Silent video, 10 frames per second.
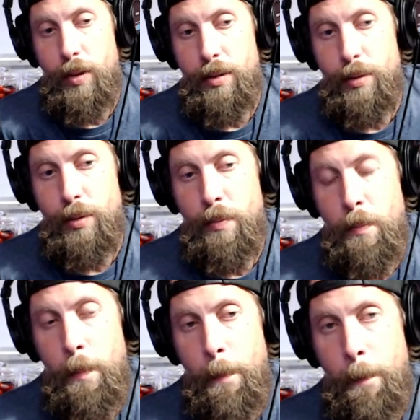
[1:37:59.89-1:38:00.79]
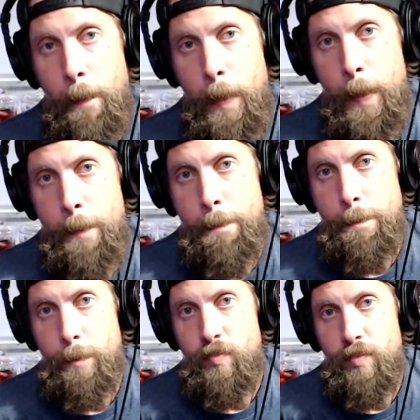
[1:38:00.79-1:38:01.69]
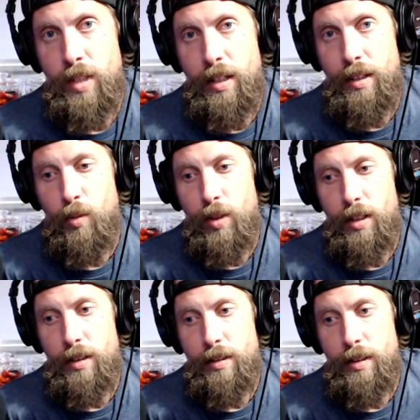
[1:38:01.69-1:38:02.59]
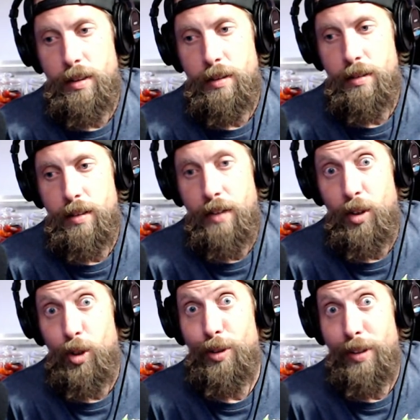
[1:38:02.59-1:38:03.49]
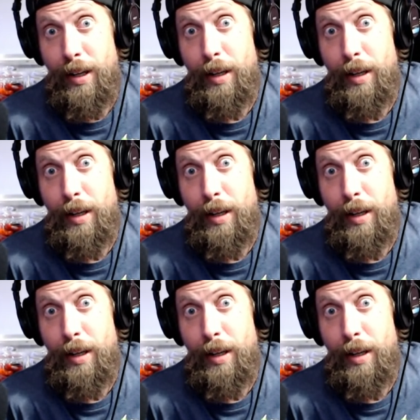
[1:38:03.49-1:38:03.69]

want to do and then we can uh, have a good